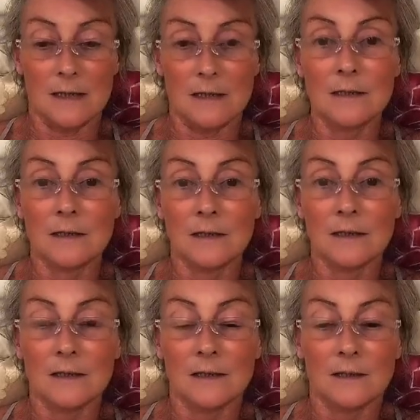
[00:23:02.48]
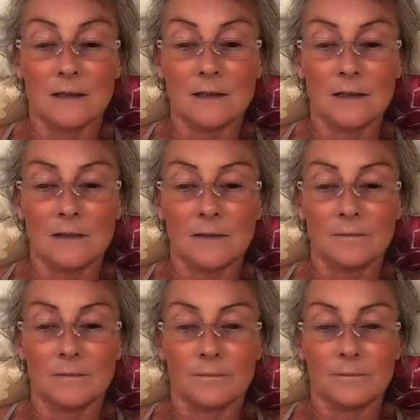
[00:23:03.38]
I know.
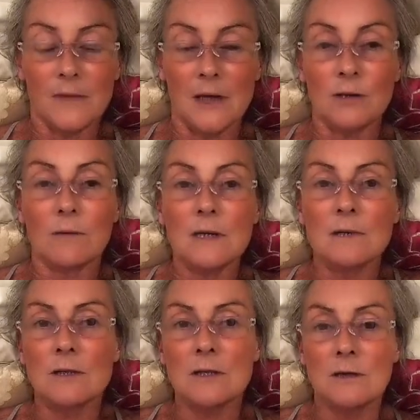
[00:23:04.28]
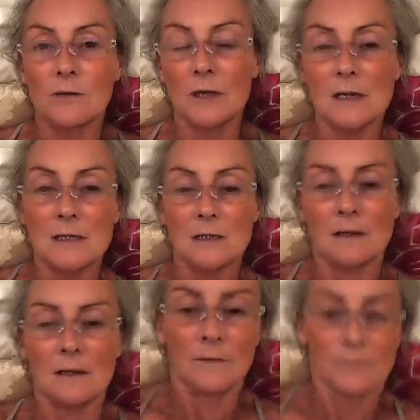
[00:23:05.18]
And your intuition, your things,
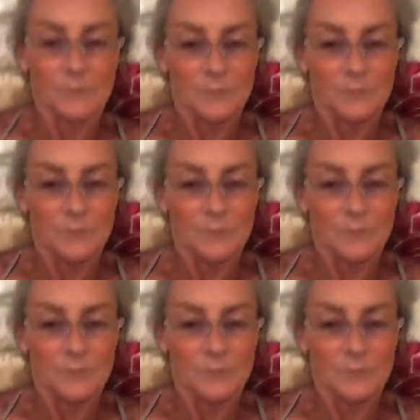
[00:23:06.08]
yeah.